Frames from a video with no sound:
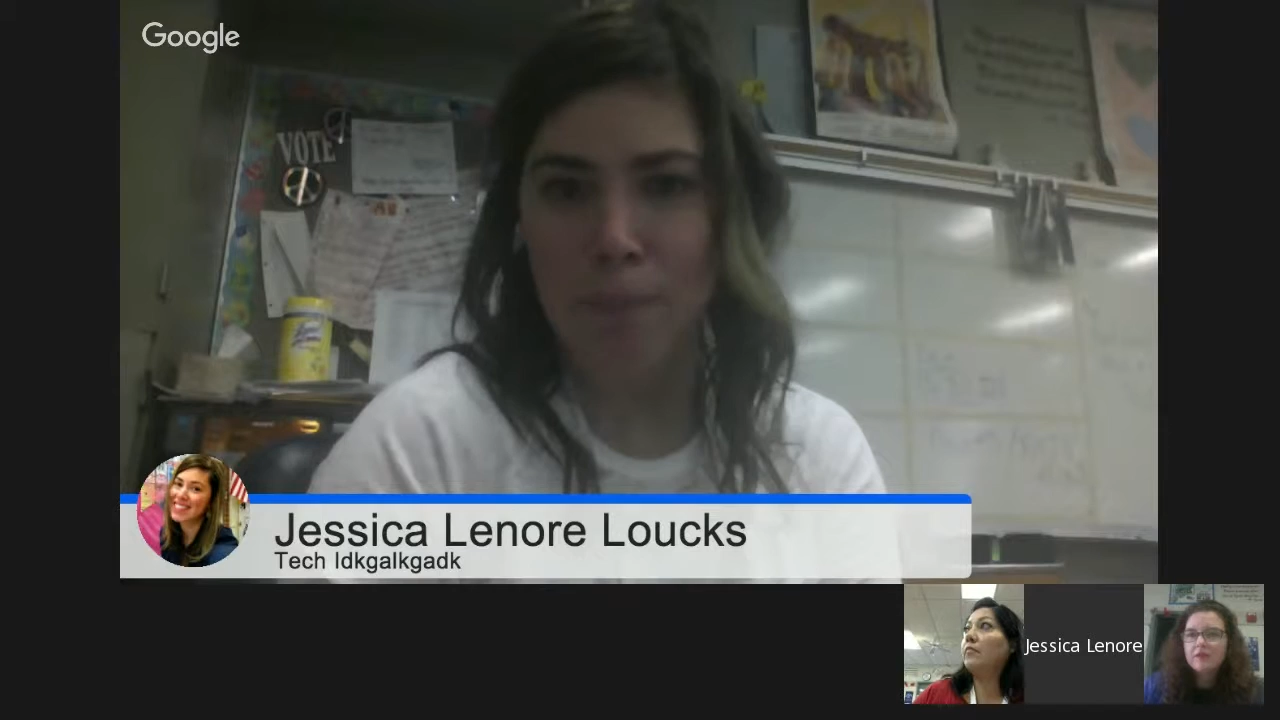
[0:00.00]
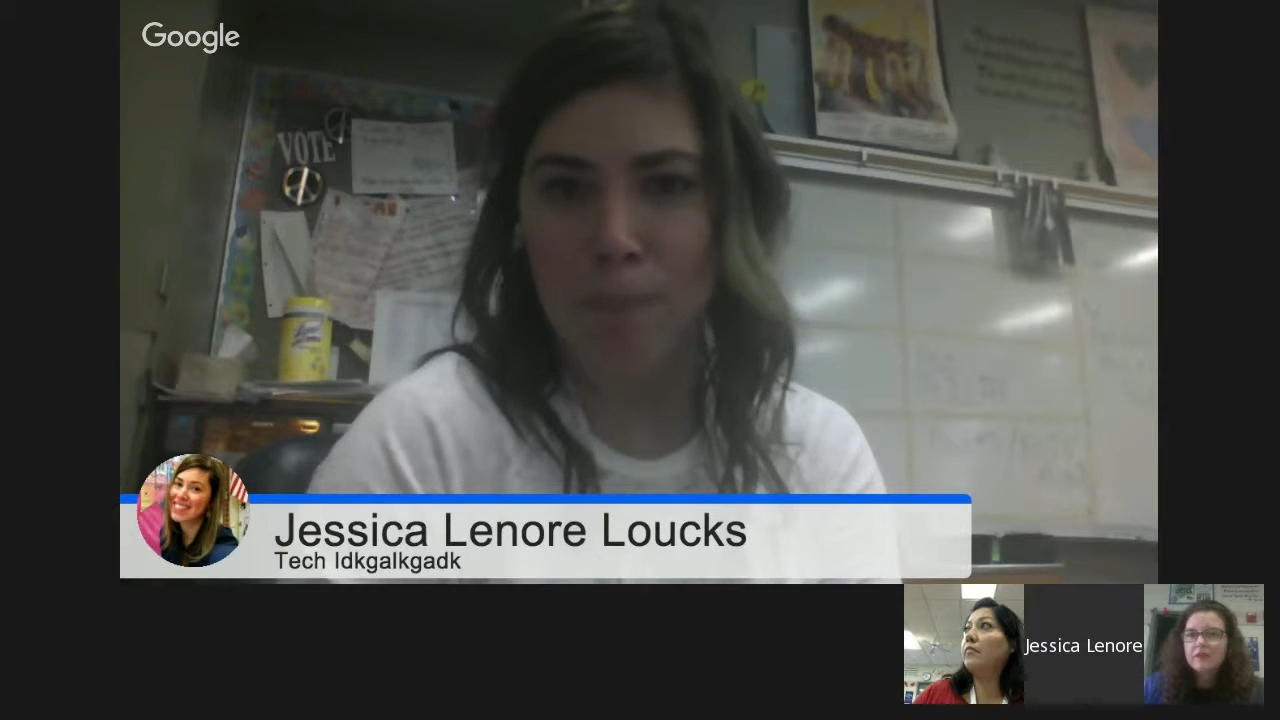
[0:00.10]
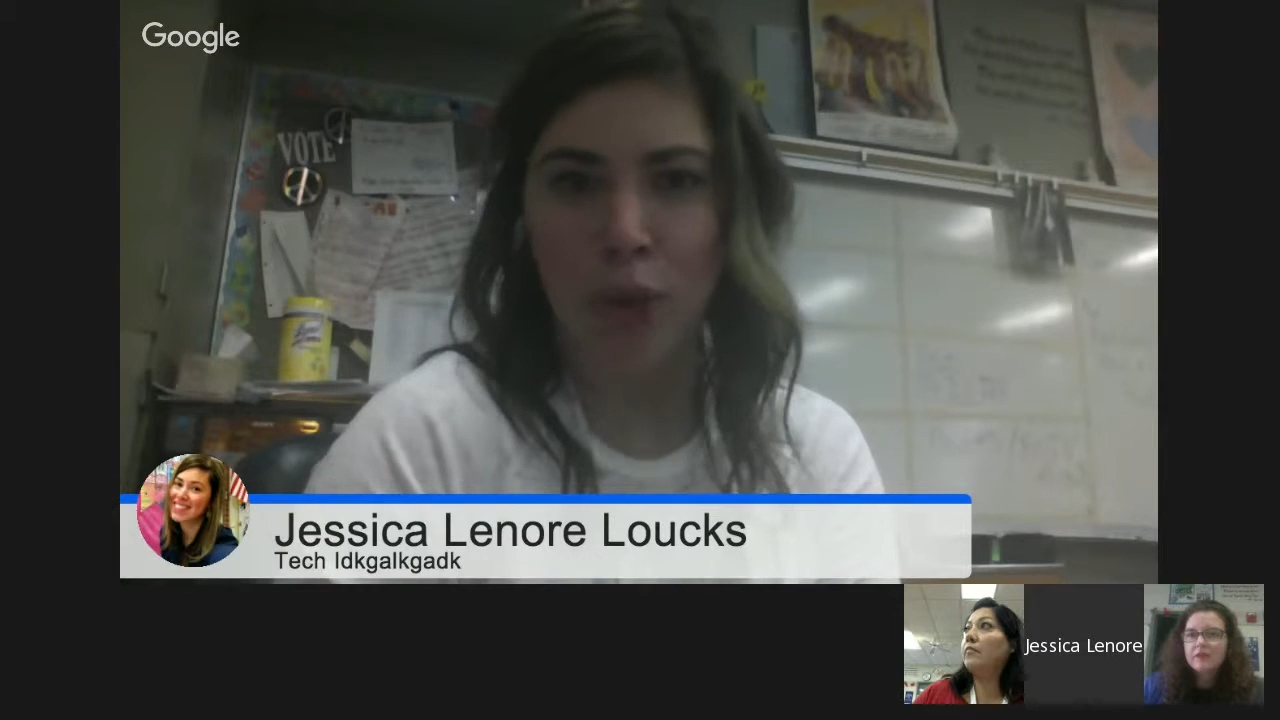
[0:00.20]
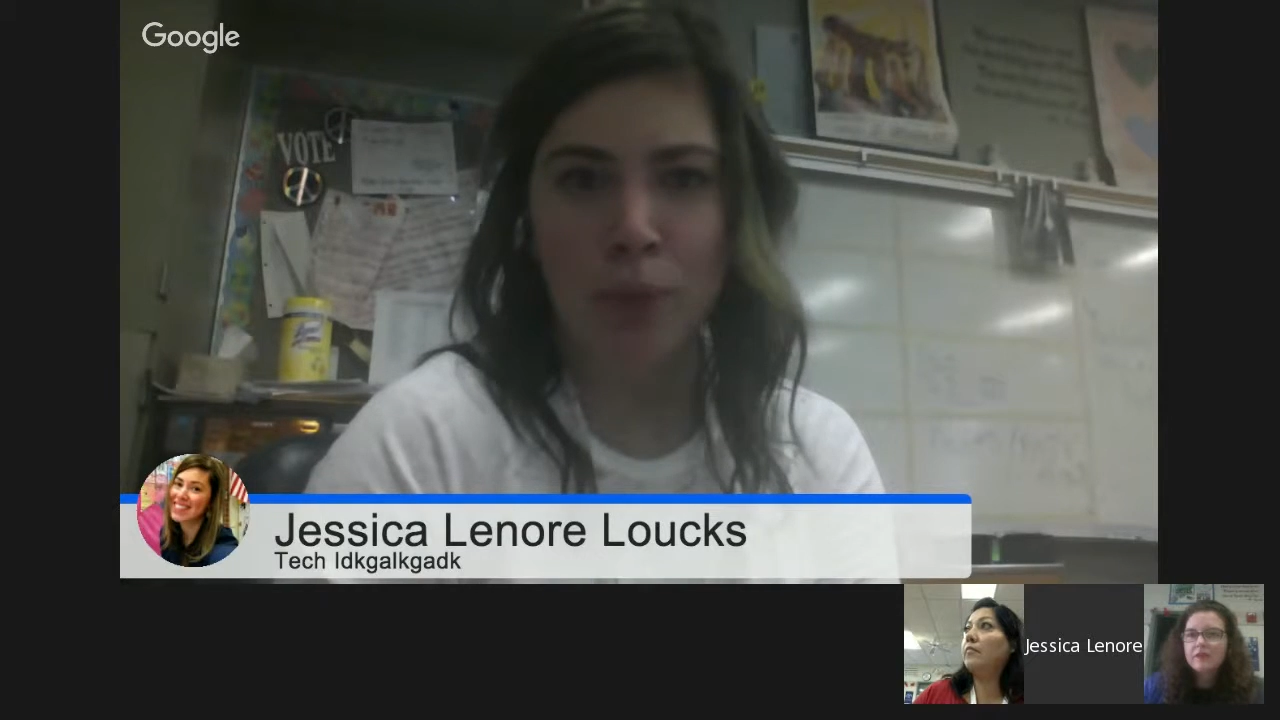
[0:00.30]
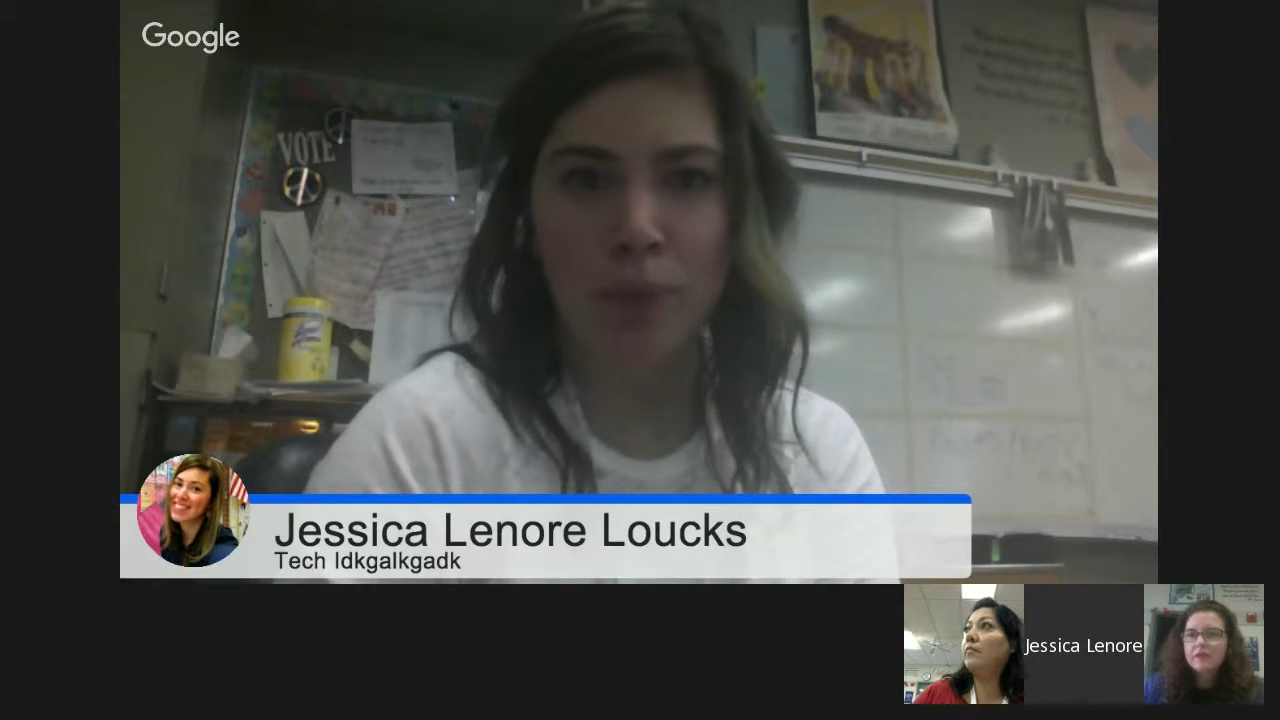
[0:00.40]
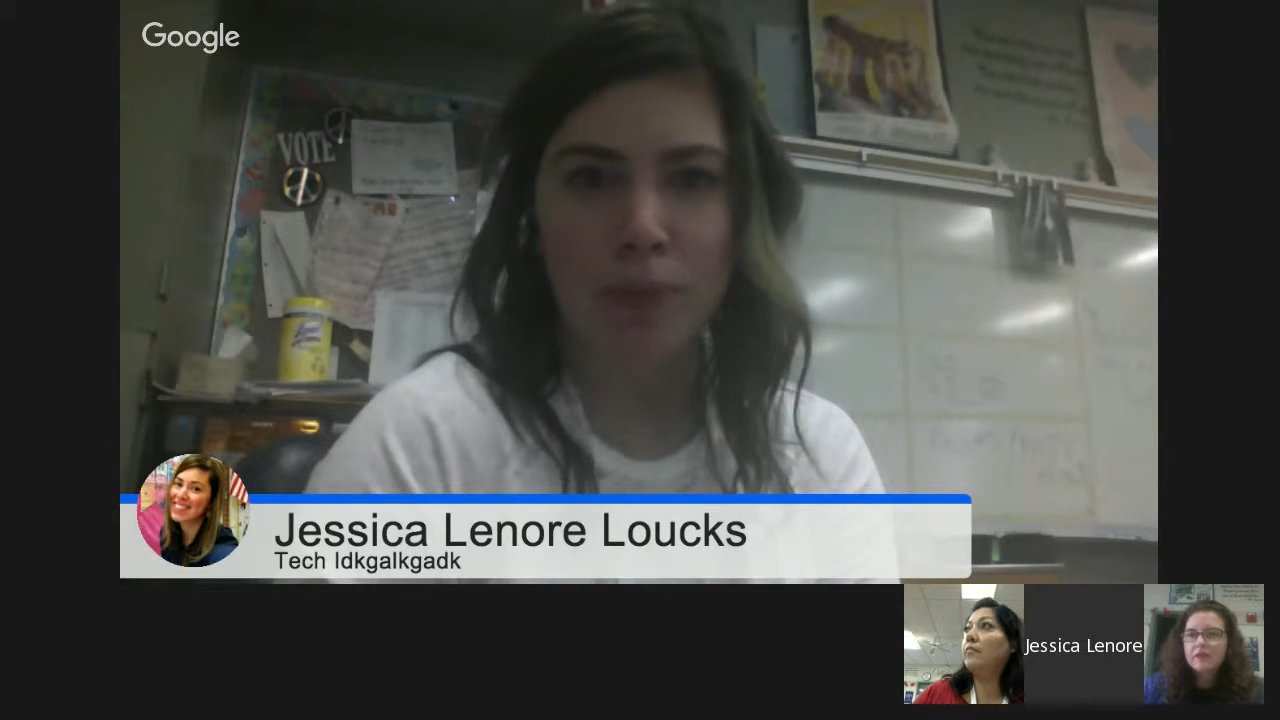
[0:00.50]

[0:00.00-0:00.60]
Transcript: Boom.